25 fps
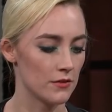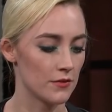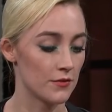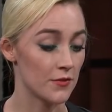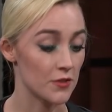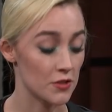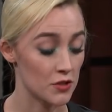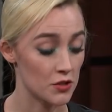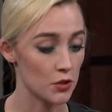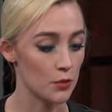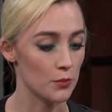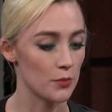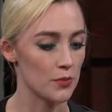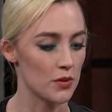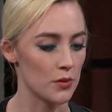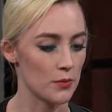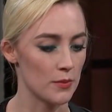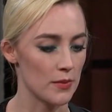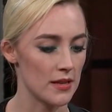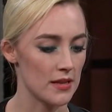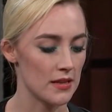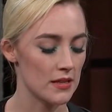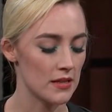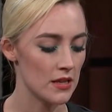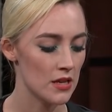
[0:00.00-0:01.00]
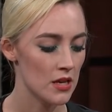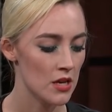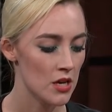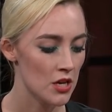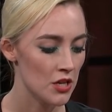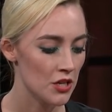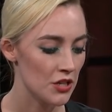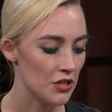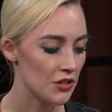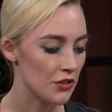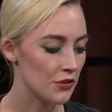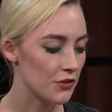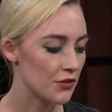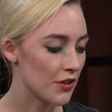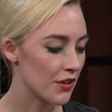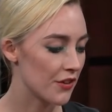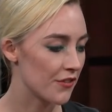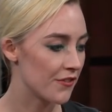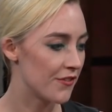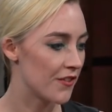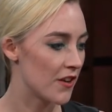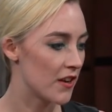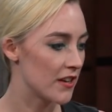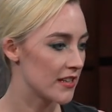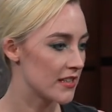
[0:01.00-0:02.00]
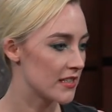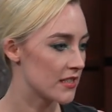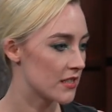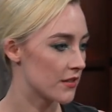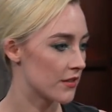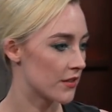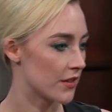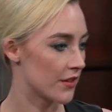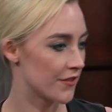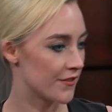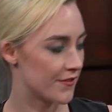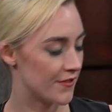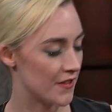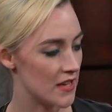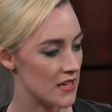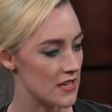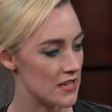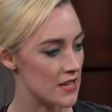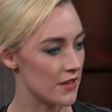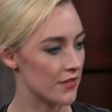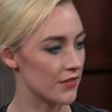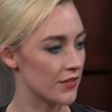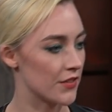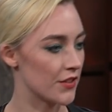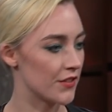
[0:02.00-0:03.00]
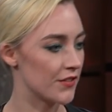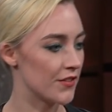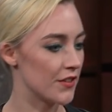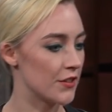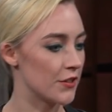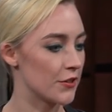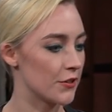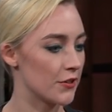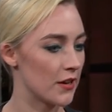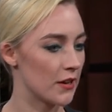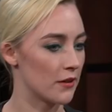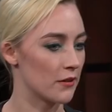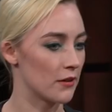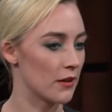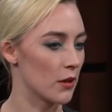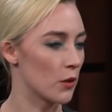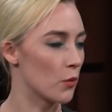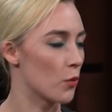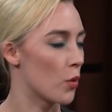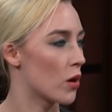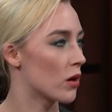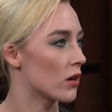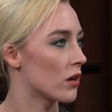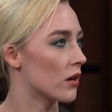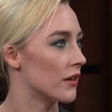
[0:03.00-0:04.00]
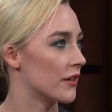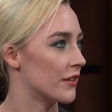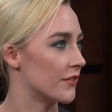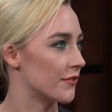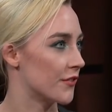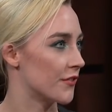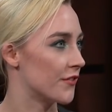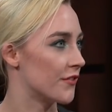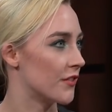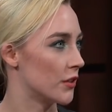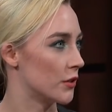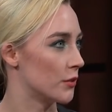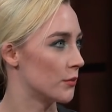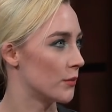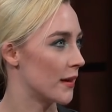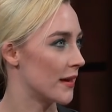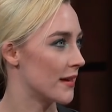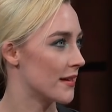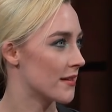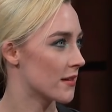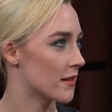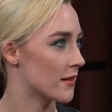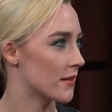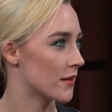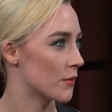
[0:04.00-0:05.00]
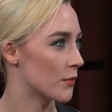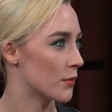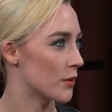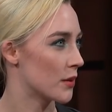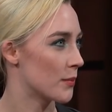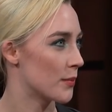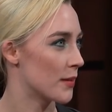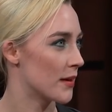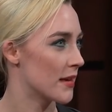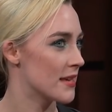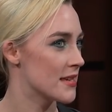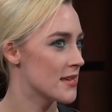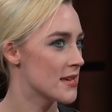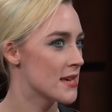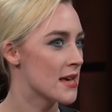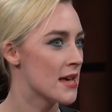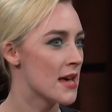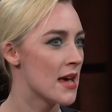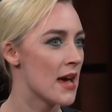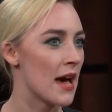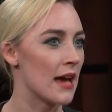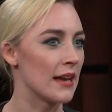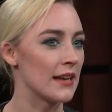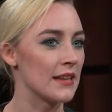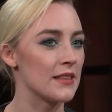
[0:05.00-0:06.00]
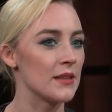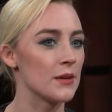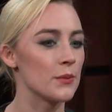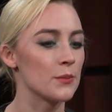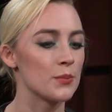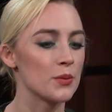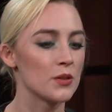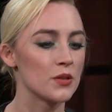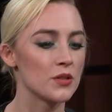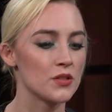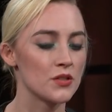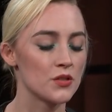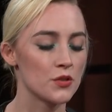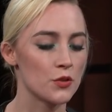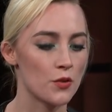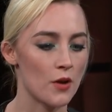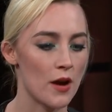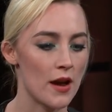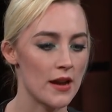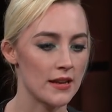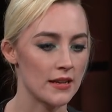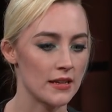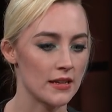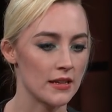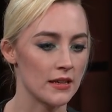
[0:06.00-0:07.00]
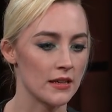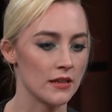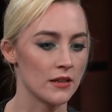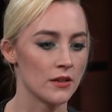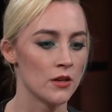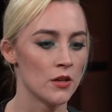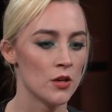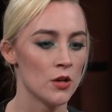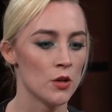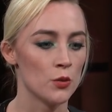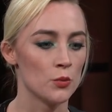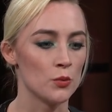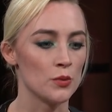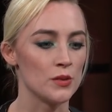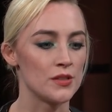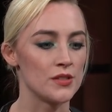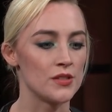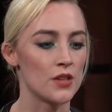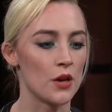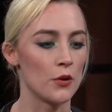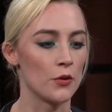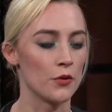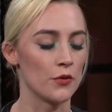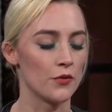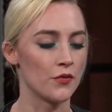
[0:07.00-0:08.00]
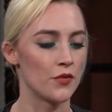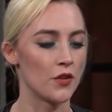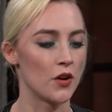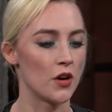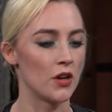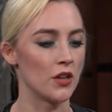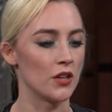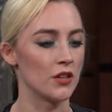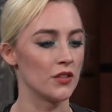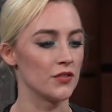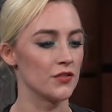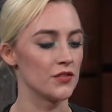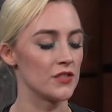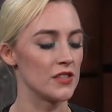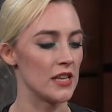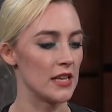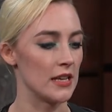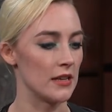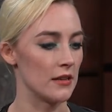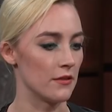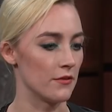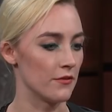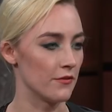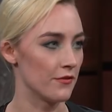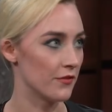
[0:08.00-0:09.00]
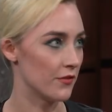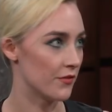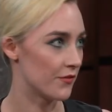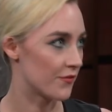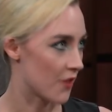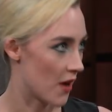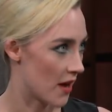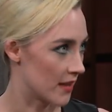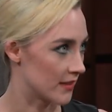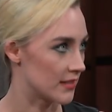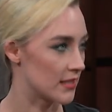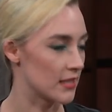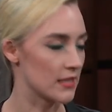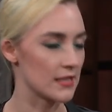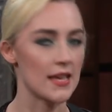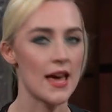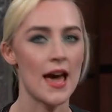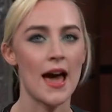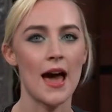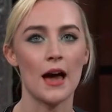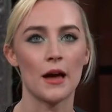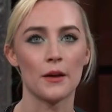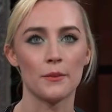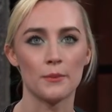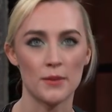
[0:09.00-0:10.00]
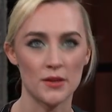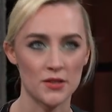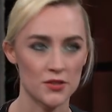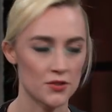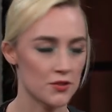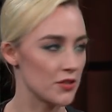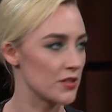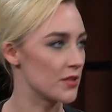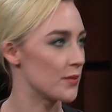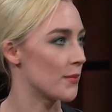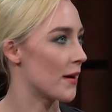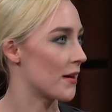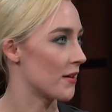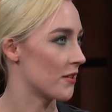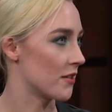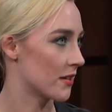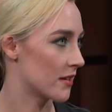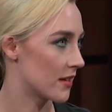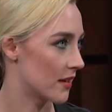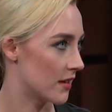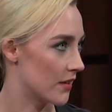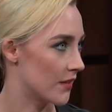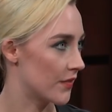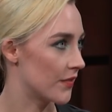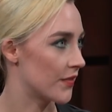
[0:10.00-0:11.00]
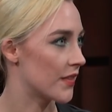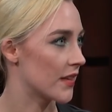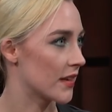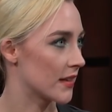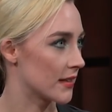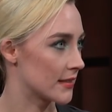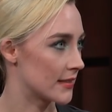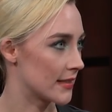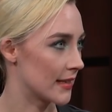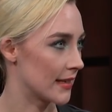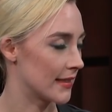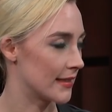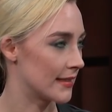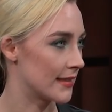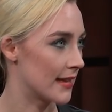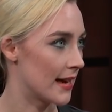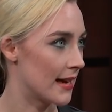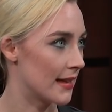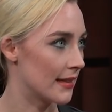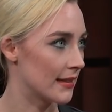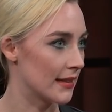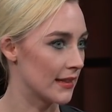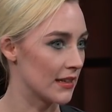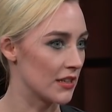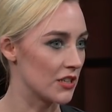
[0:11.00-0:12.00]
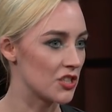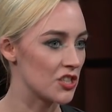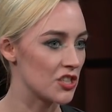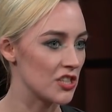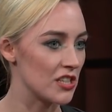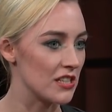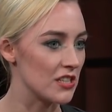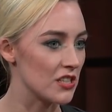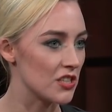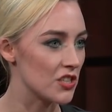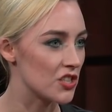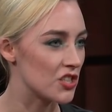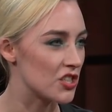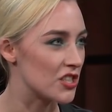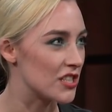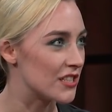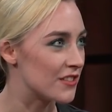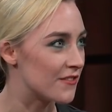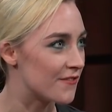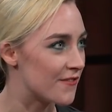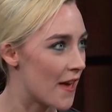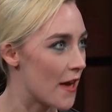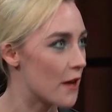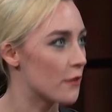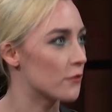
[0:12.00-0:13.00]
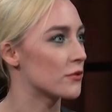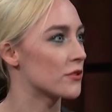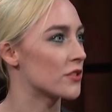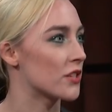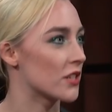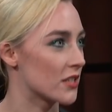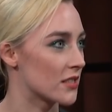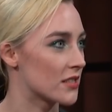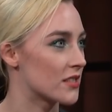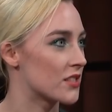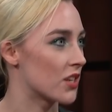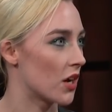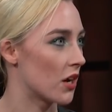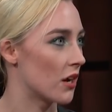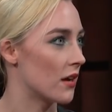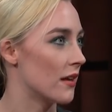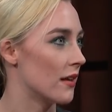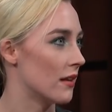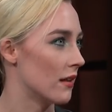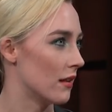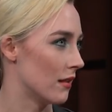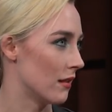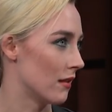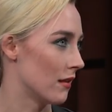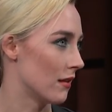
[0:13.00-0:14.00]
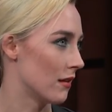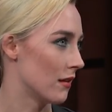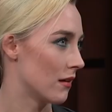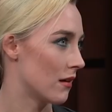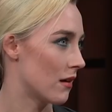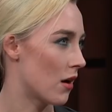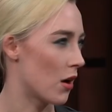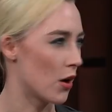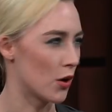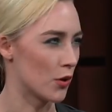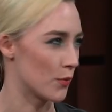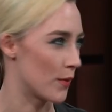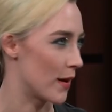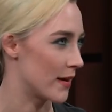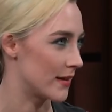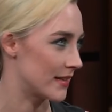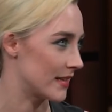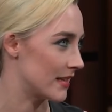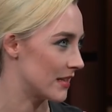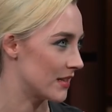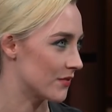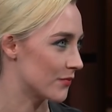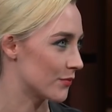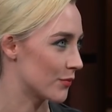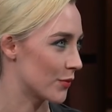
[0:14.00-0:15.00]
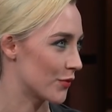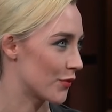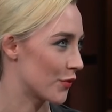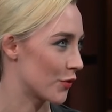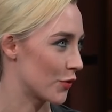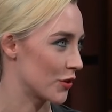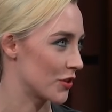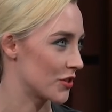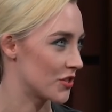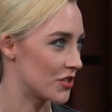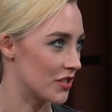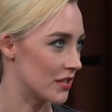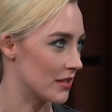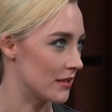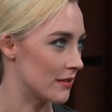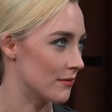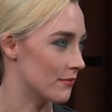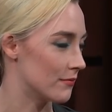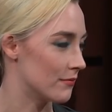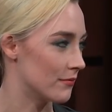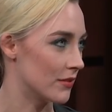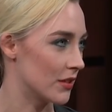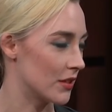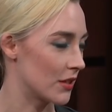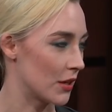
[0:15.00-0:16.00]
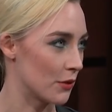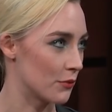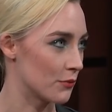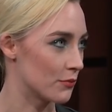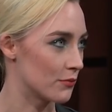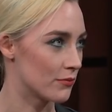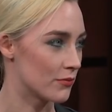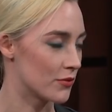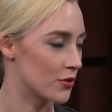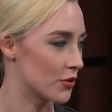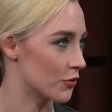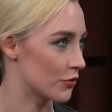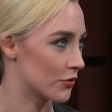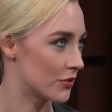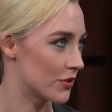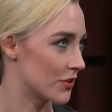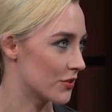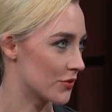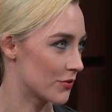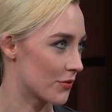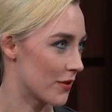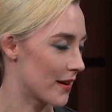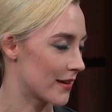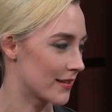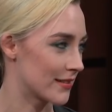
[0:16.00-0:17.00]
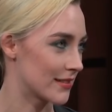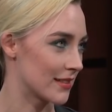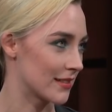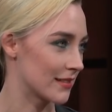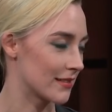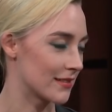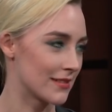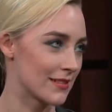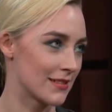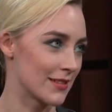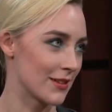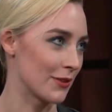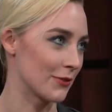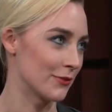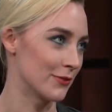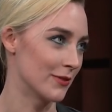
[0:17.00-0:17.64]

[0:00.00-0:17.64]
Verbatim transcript: for some of them, it, you know, they're finding their feet and they're figuring out, like, what kind of a filmmaker they want to be. Mm-hmm. And I think because Greta was so involved in Frances Ha and Mistress America and things like that, mm-hmm. like, she she's found her style already, even before she, you know, took to directing. So.